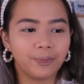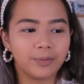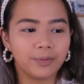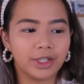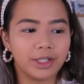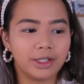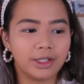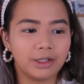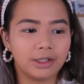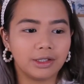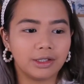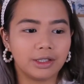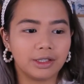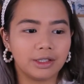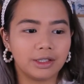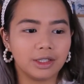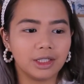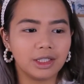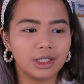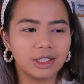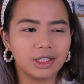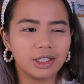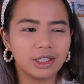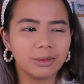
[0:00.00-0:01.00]
and
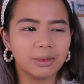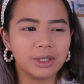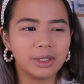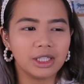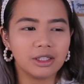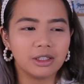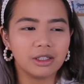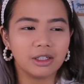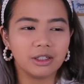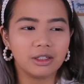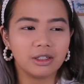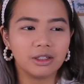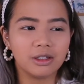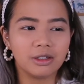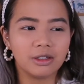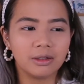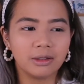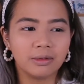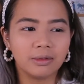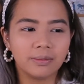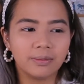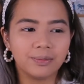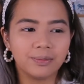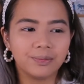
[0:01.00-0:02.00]
this time it's not
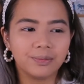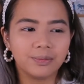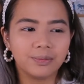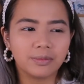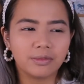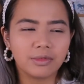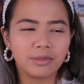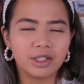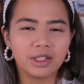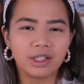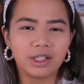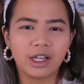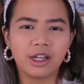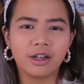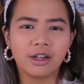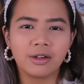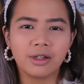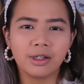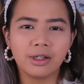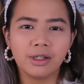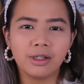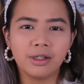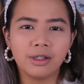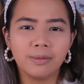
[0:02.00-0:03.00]

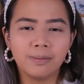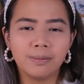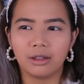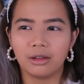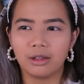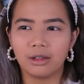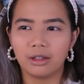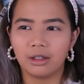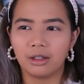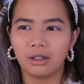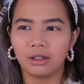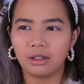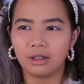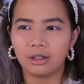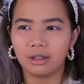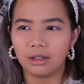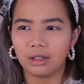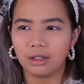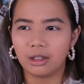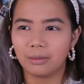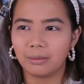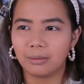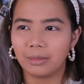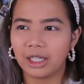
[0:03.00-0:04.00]
scary. I think
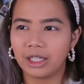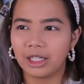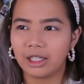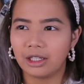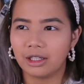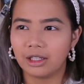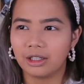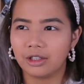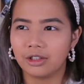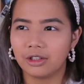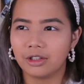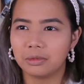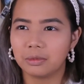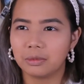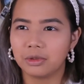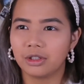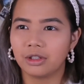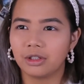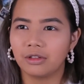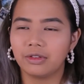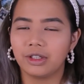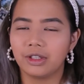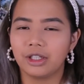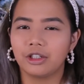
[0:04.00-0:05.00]
in my end it's
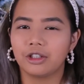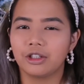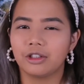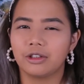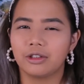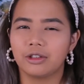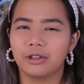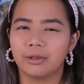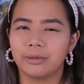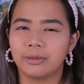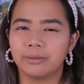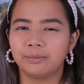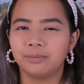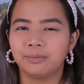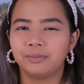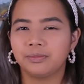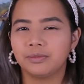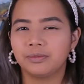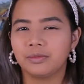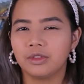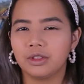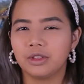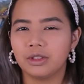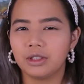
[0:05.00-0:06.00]
more of like a
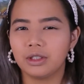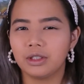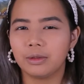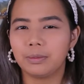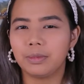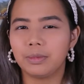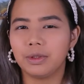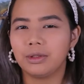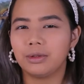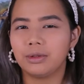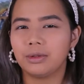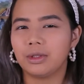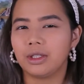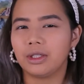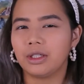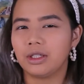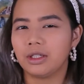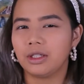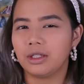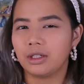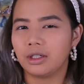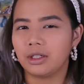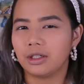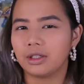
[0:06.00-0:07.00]

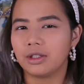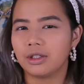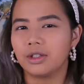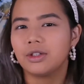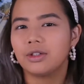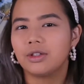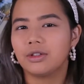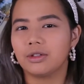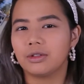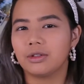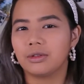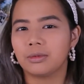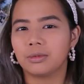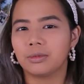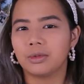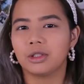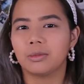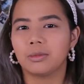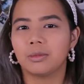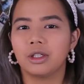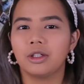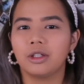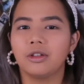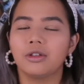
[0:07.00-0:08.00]
beauty costume,
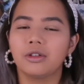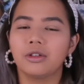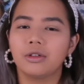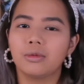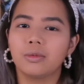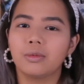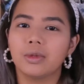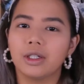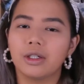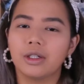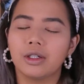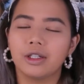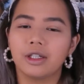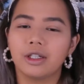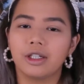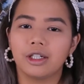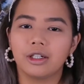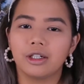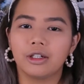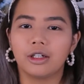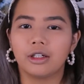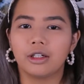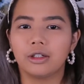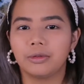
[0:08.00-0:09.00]
something you could wear in
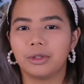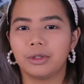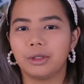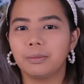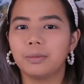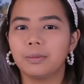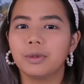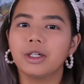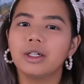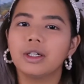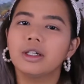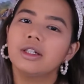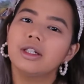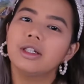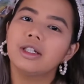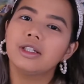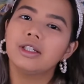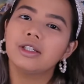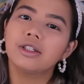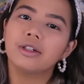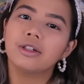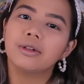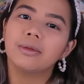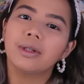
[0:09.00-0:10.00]
like Halloween
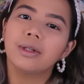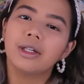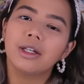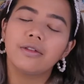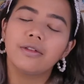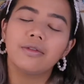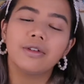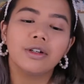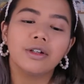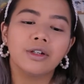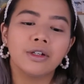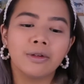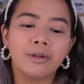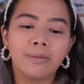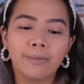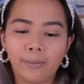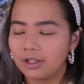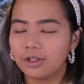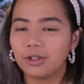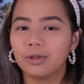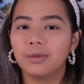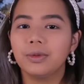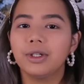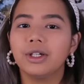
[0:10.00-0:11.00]
parties or whatever.
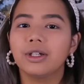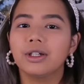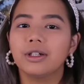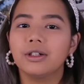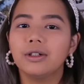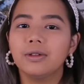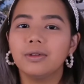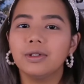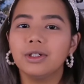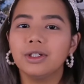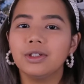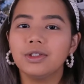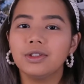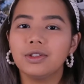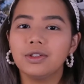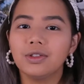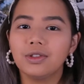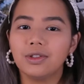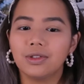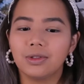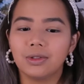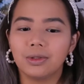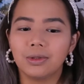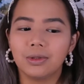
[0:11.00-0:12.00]
So we are going to
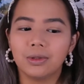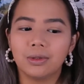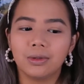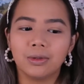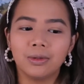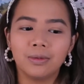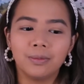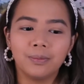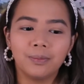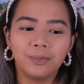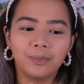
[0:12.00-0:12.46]
do